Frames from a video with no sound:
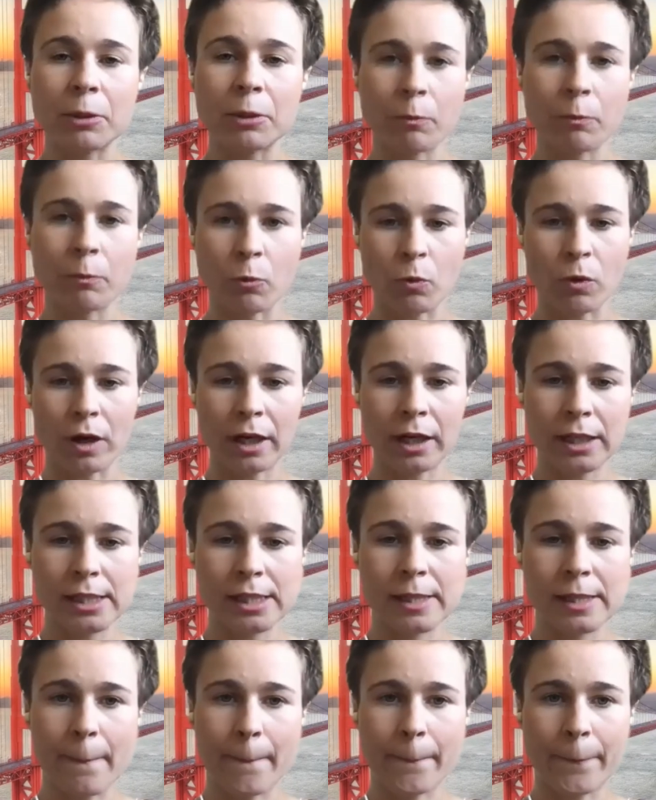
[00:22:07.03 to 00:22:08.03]
works,
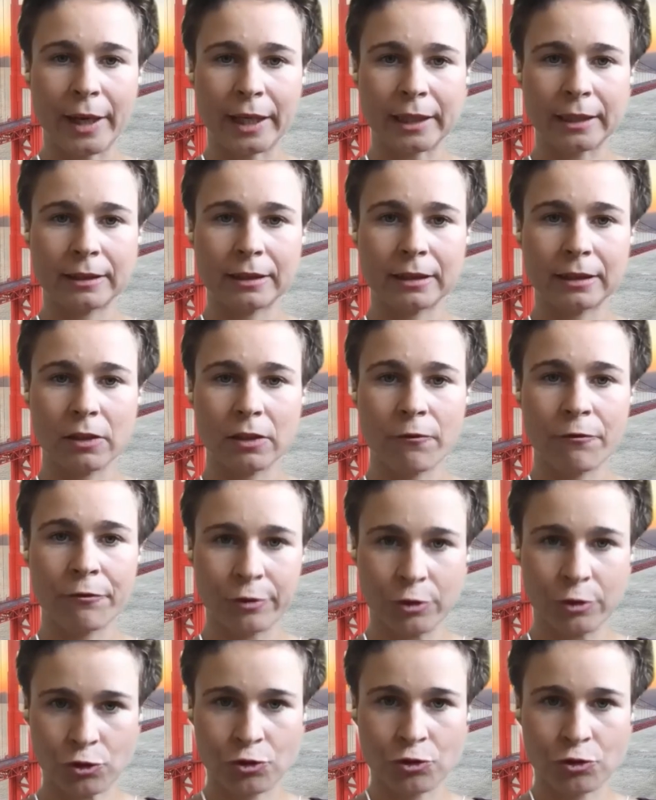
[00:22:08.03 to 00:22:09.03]
but for
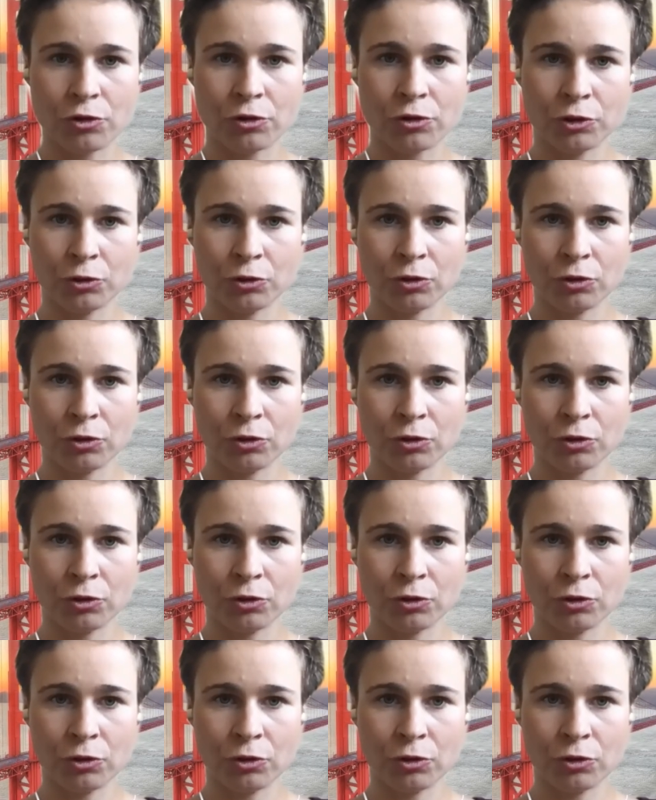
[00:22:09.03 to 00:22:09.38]
sure,